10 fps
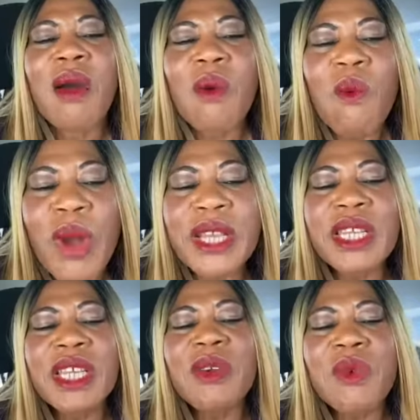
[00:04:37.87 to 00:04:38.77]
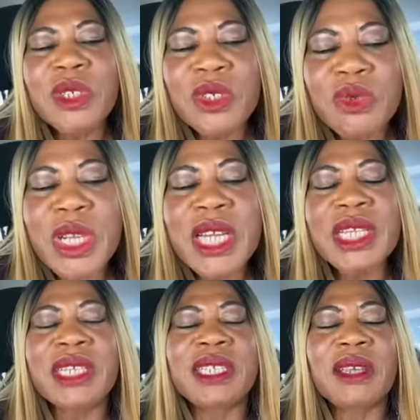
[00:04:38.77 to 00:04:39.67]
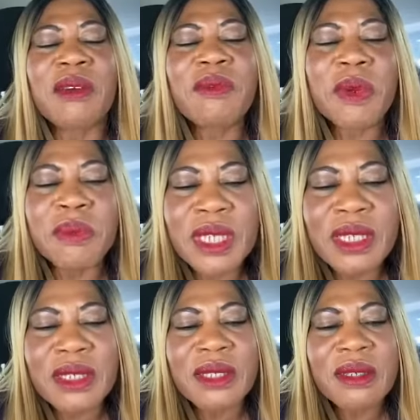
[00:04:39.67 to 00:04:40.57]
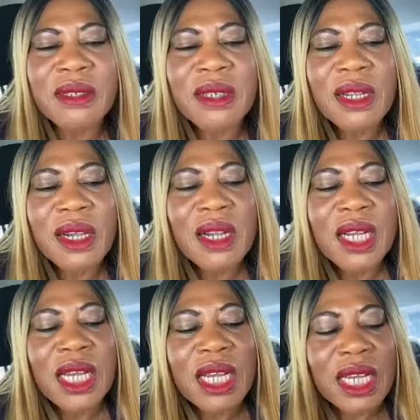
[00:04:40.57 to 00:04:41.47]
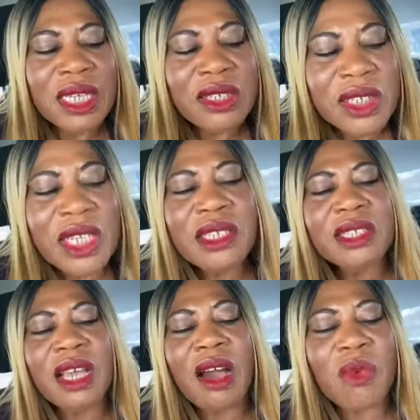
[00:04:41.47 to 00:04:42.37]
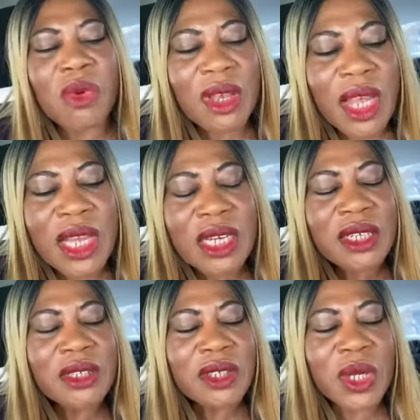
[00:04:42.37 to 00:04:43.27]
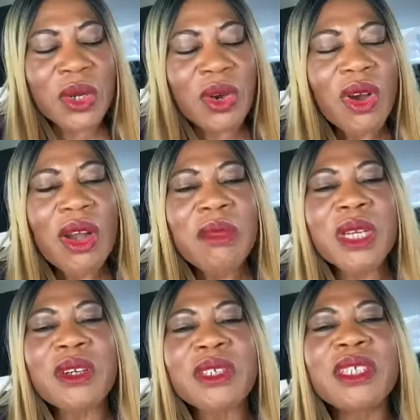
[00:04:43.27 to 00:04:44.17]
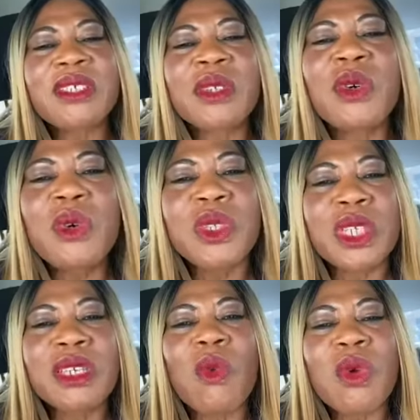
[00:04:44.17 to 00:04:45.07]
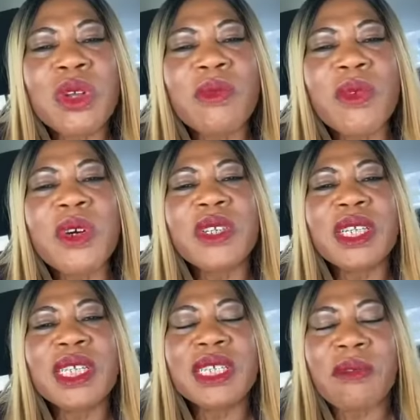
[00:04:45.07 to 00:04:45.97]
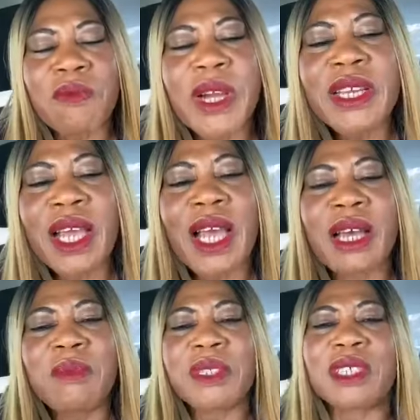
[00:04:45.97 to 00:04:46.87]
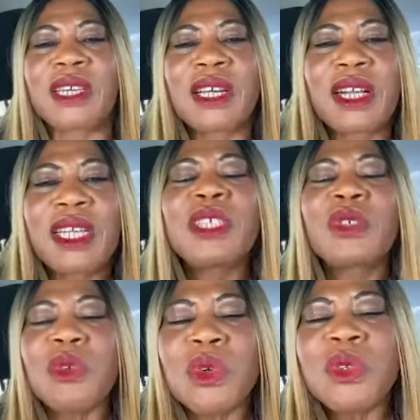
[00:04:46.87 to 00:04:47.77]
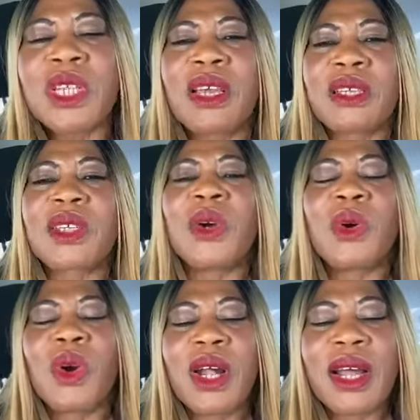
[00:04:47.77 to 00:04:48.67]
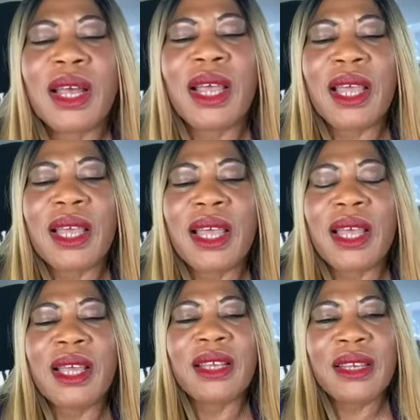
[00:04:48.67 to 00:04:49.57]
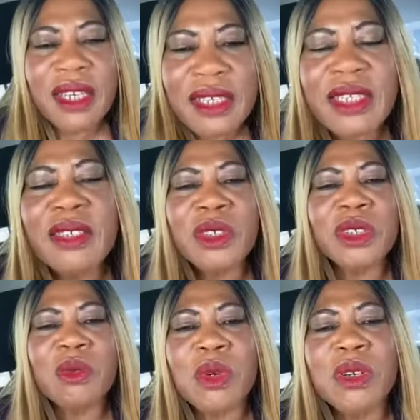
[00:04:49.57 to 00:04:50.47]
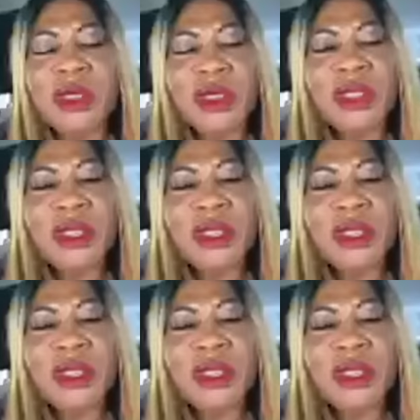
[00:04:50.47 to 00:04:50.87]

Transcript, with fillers: when he was raised from death. In this, I would like to, because it's good, the word of God is the final arbiter. It's good to uh, uh, listen to the word,